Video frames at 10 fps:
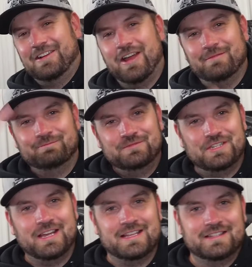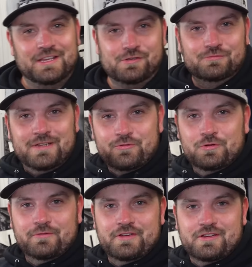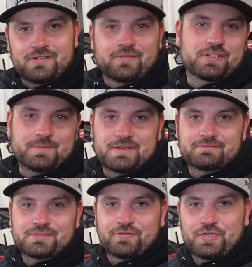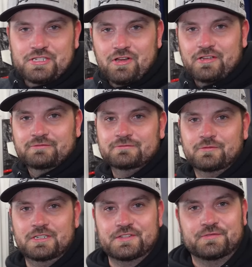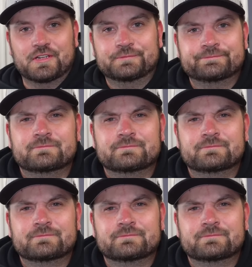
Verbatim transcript: All right. See you guys. Thank you, everyone over here. Yes. Been, and, uh, you know. What else, Frank?